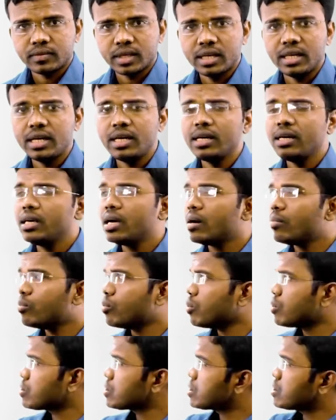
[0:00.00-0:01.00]
In India,
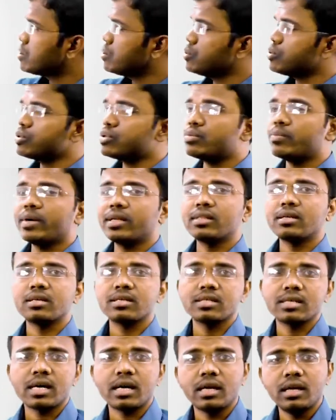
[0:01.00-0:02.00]
most used
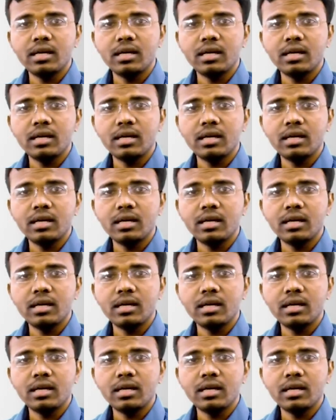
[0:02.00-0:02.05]
methods are